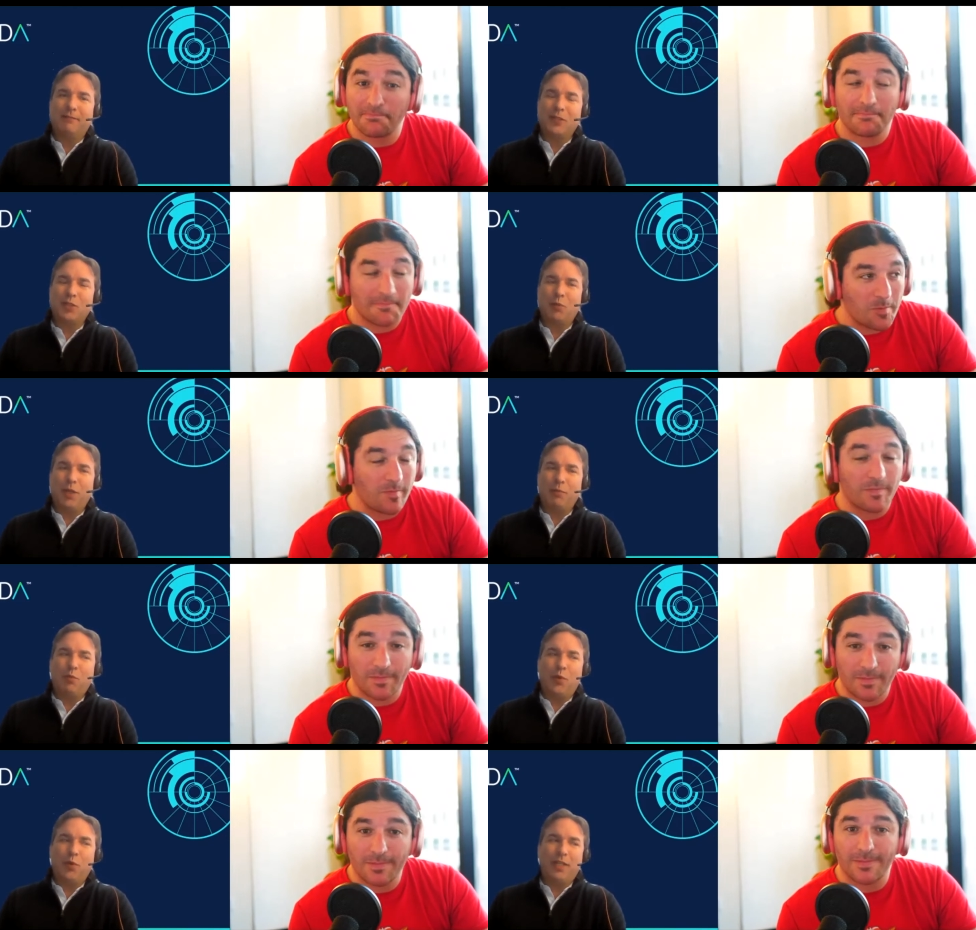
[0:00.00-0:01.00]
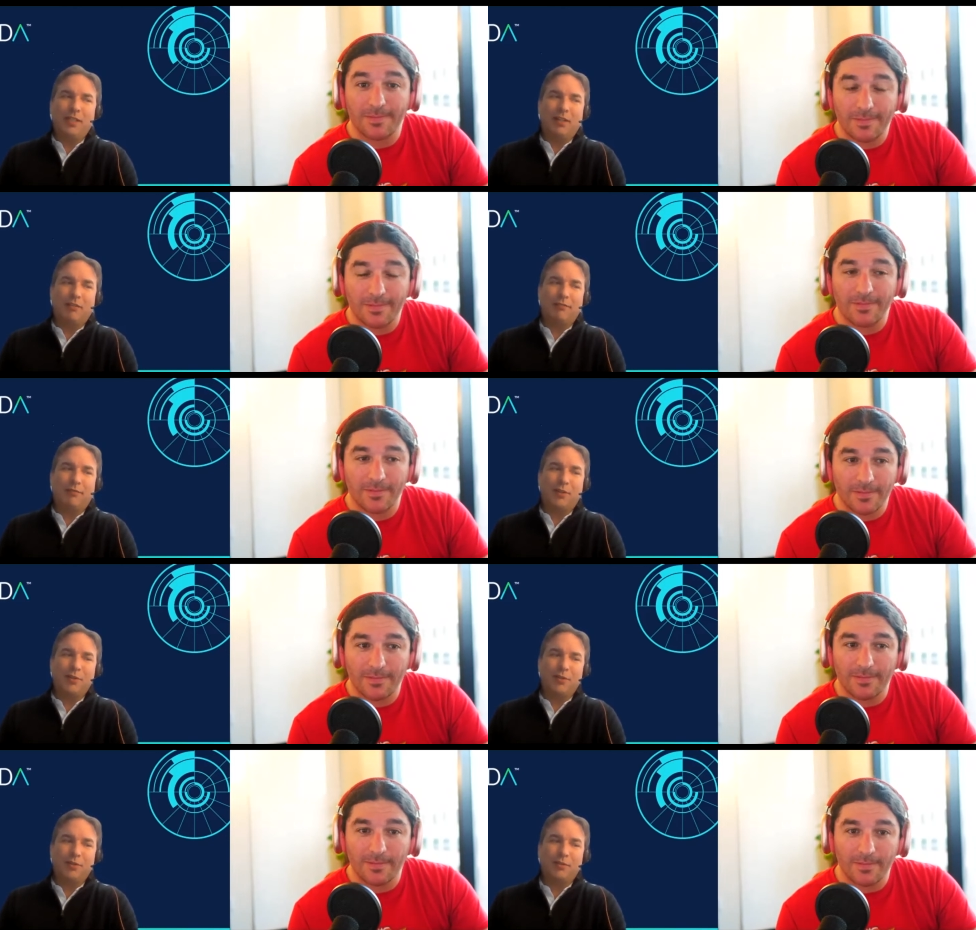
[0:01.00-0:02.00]
Speaker 1: so we we did our
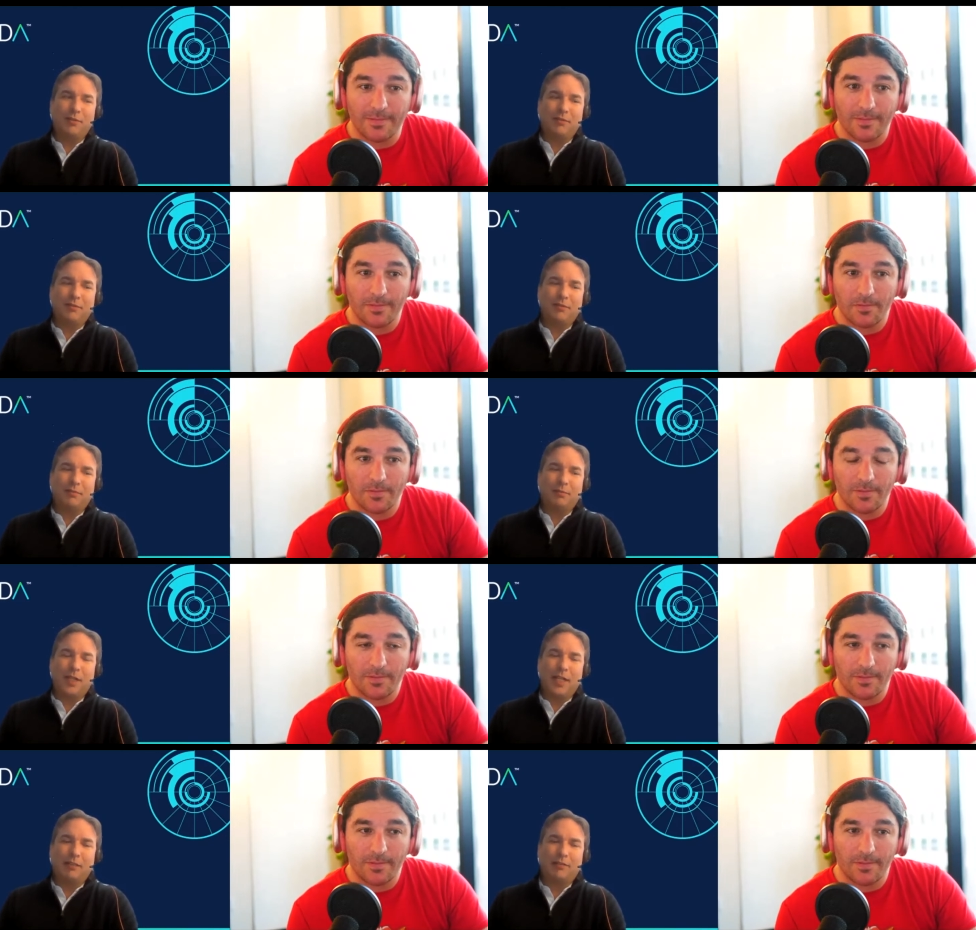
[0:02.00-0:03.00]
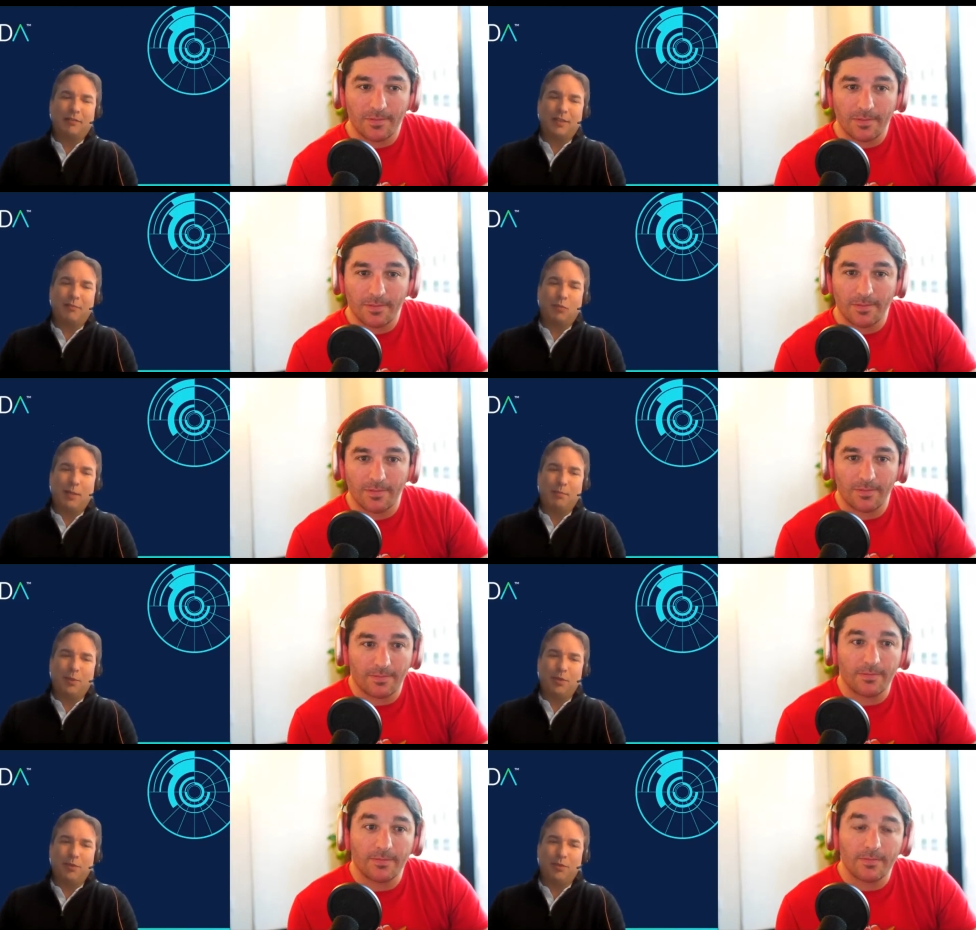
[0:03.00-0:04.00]
first product from
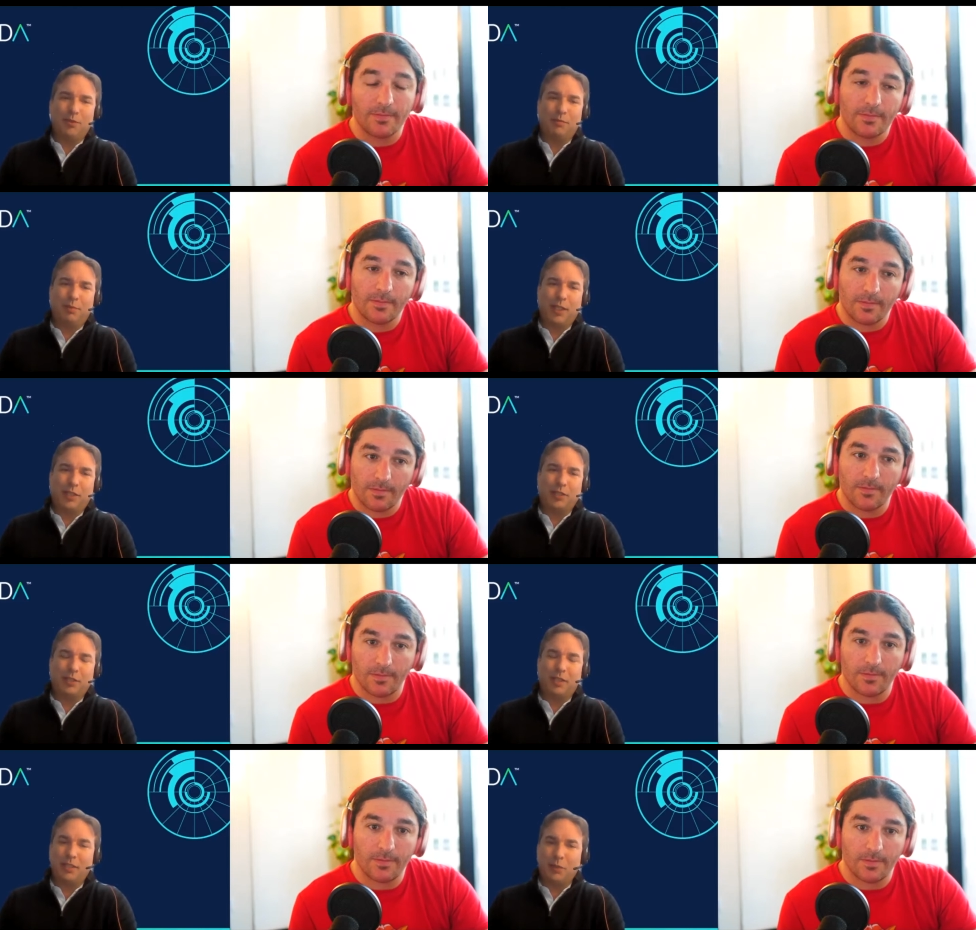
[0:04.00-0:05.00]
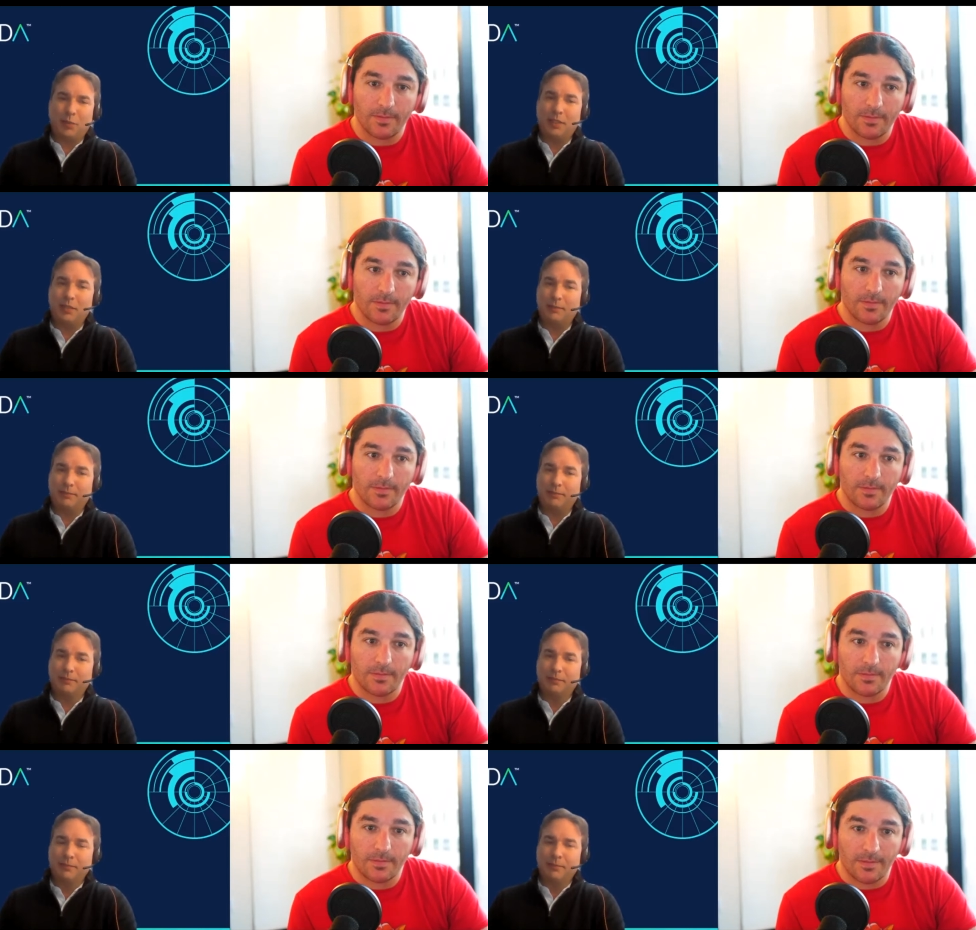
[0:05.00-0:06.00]
whiteboard to production in six weeks.
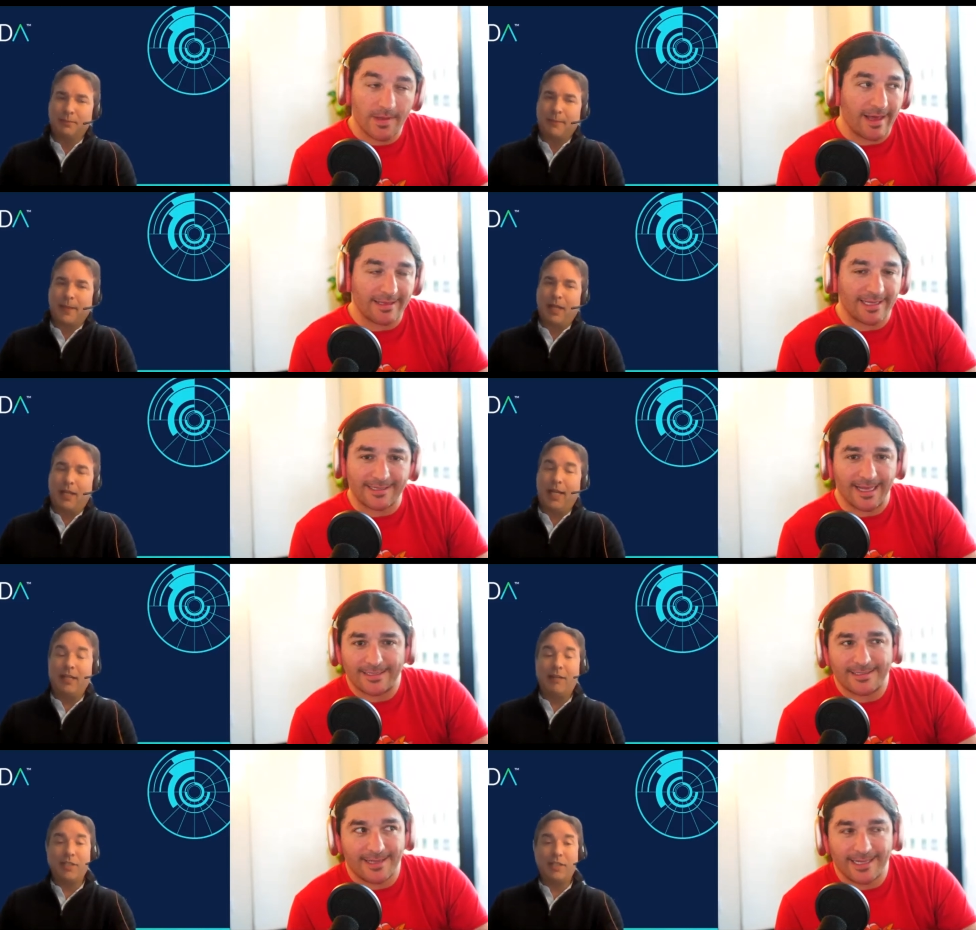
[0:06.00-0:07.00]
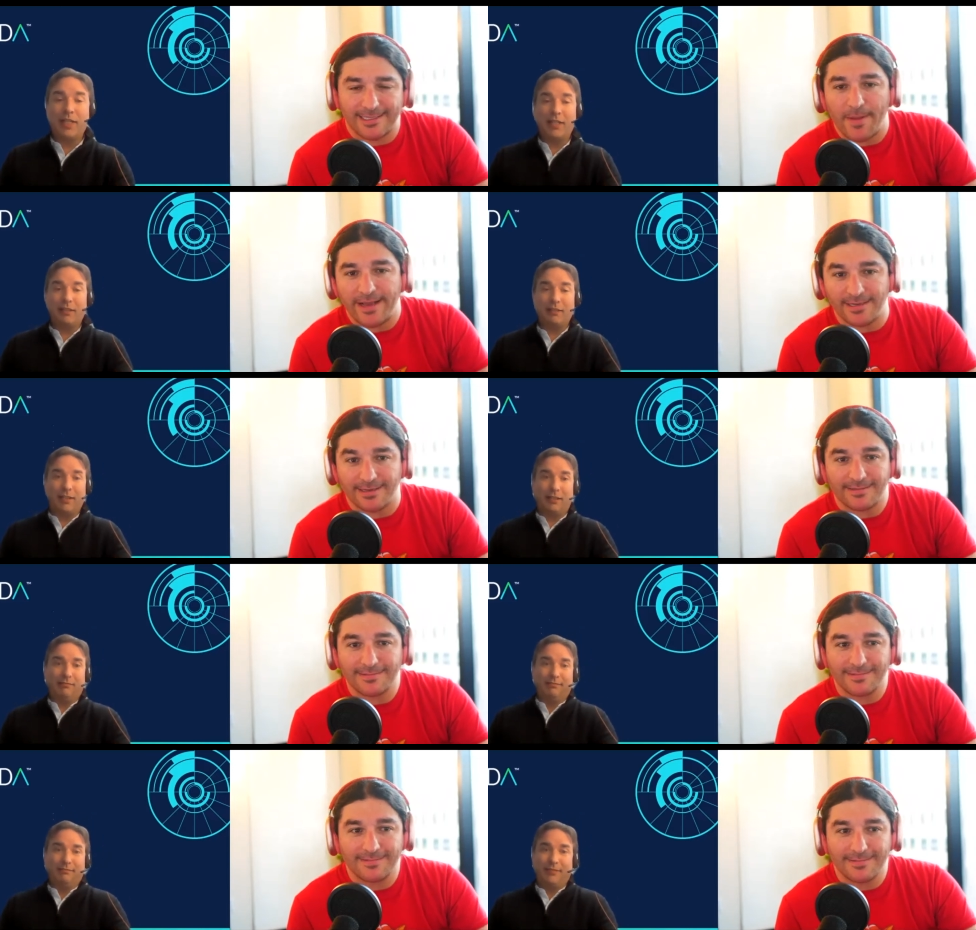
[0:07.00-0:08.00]
Speaker 2: Yeah, that, that's and I had never amazing. seen anything like it.
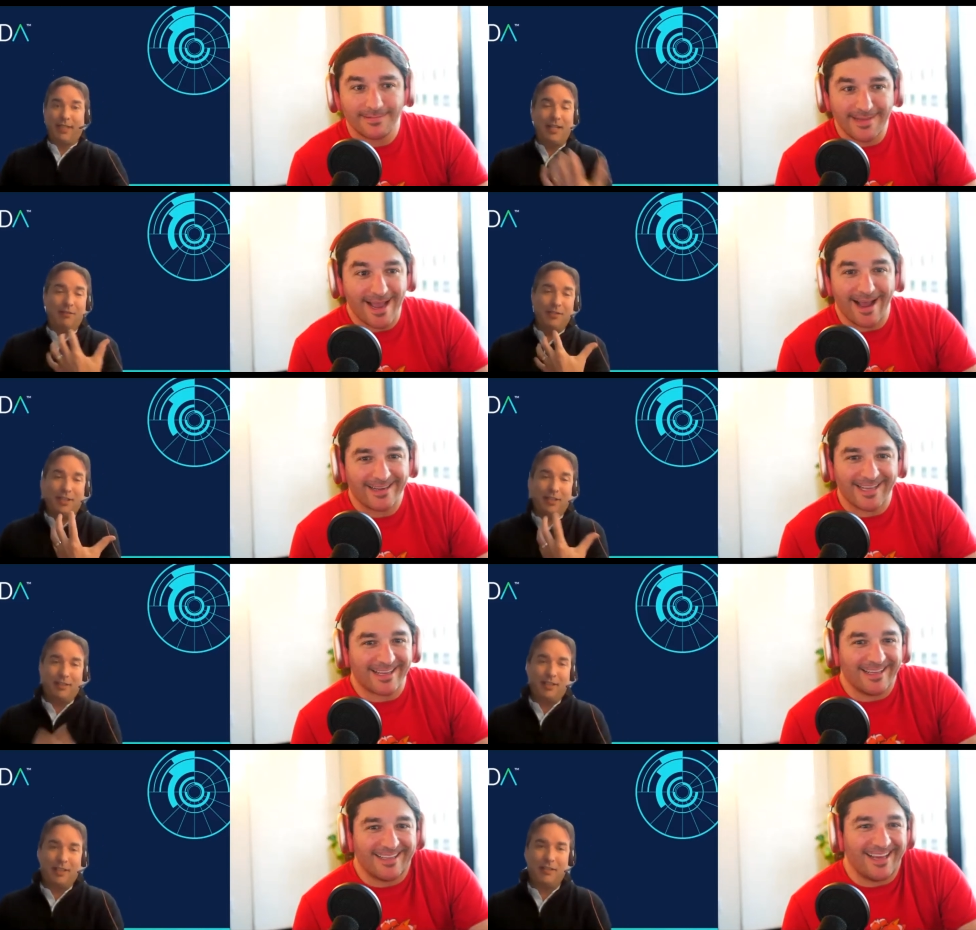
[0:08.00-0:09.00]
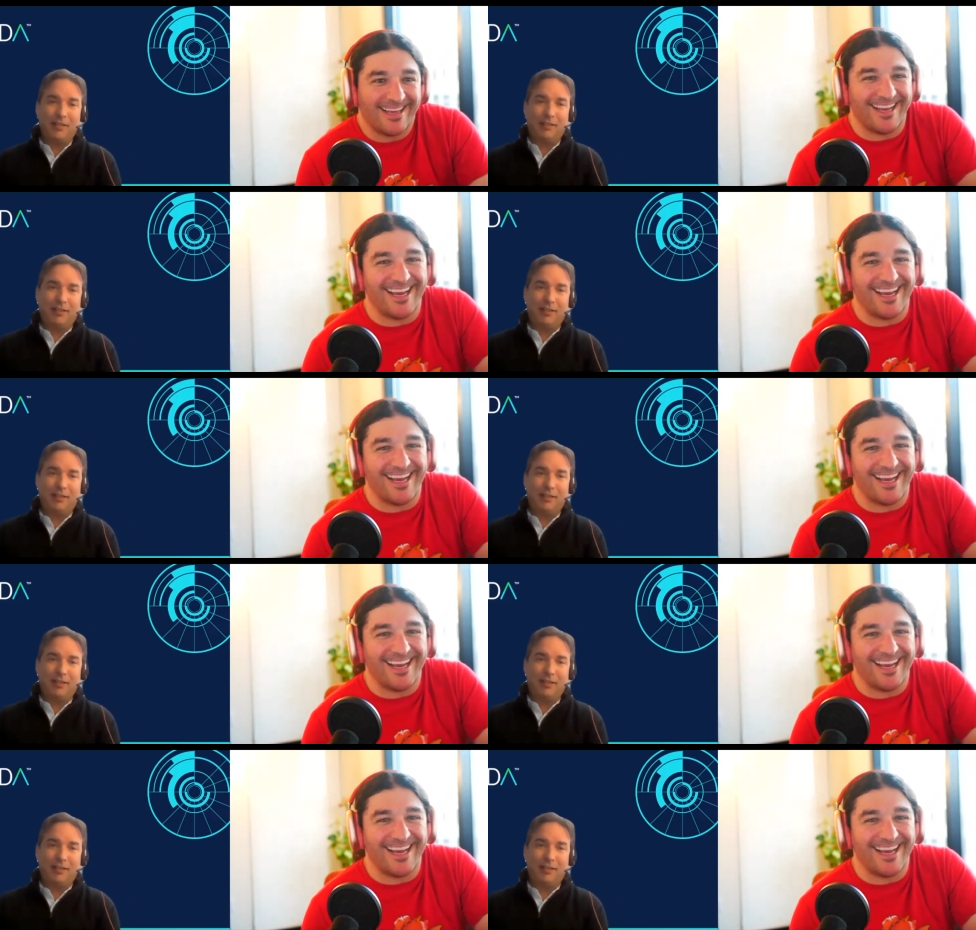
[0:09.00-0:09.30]
Yeah, I had never exactly. seen anything like it.